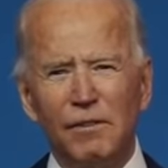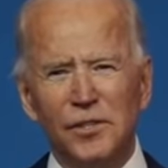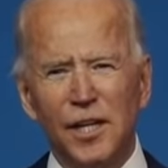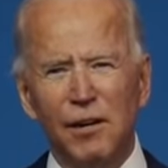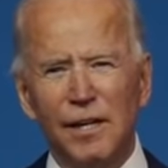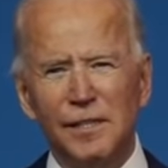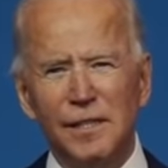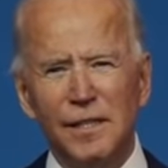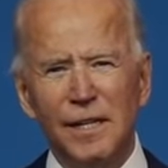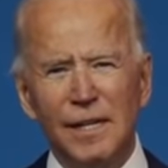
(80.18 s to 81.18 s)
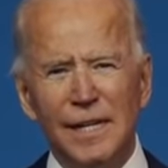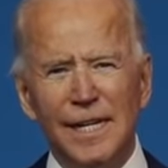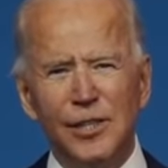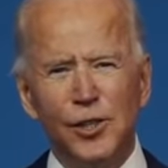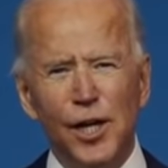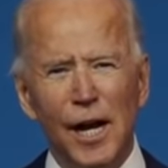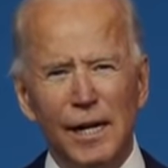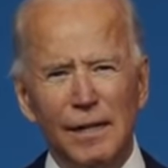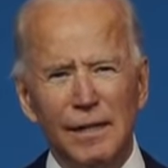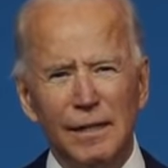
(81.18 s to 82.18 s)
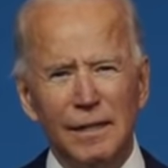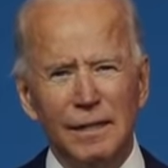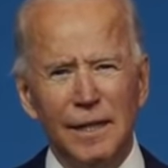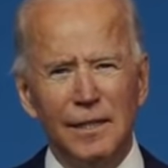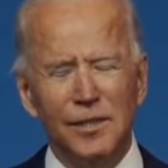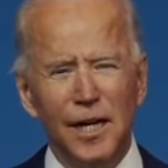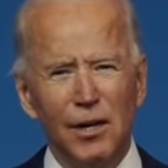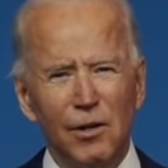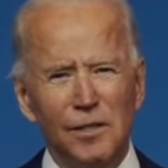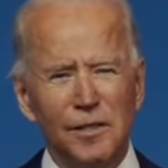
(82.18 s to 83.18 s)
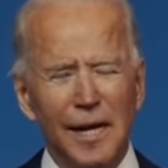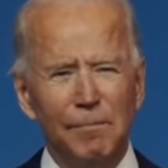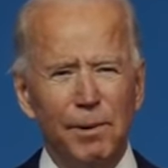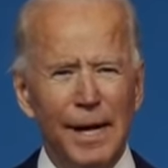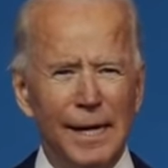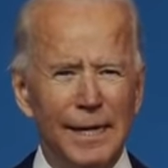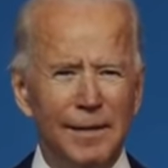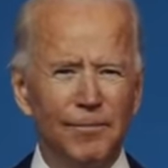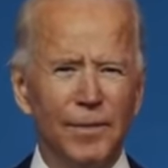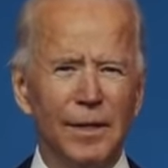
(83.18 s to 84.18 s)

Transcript: our adversaries in check and terrorists at bay.